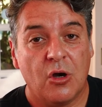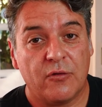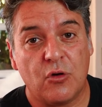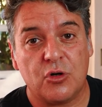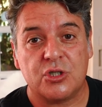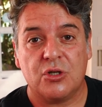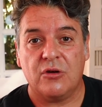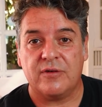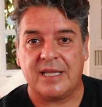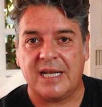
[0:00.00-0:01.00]
Of course,
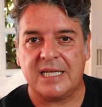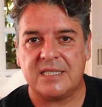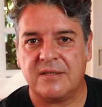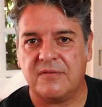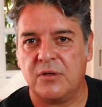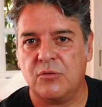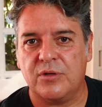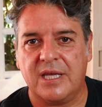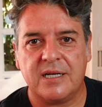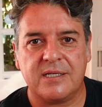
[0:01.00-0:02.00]
over the last few
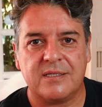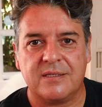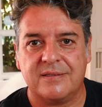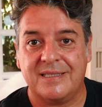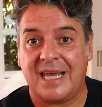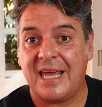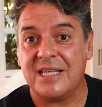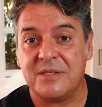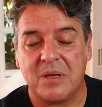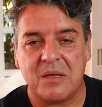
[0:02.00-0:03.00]
years,
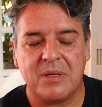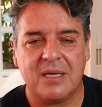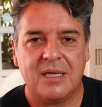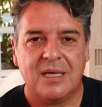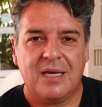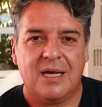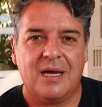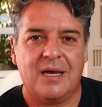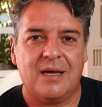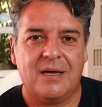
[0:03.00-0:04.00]
decades maybe,
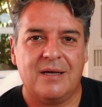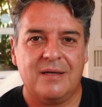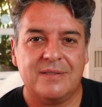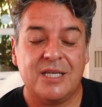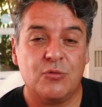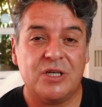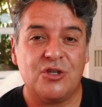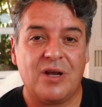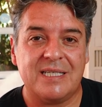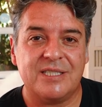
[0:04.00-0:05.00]

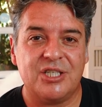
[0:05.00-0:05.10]
situation has